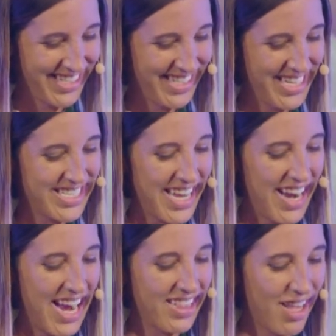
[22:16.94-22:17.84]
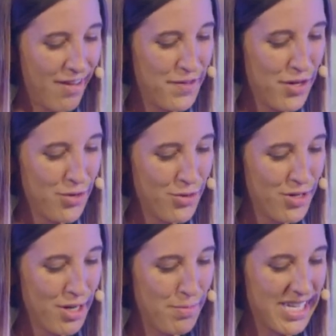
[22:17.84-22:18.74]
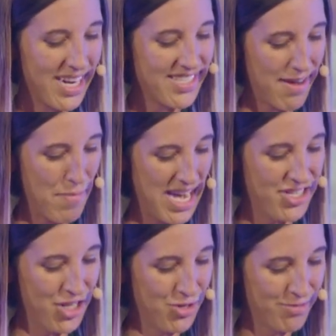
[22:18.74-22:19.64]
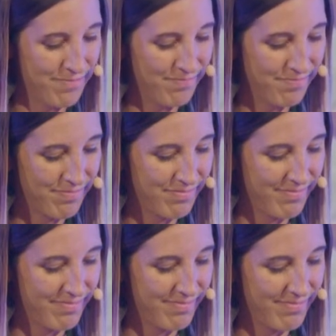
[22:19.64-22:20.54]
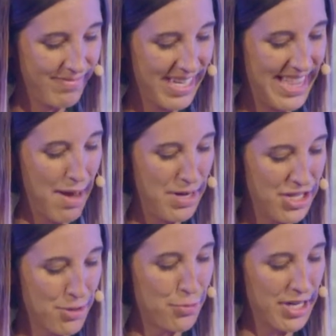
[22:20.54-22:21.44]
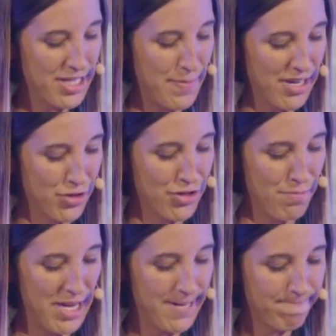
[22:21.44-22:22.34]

He said, I love you because I made you. And that means you're pretty special to me.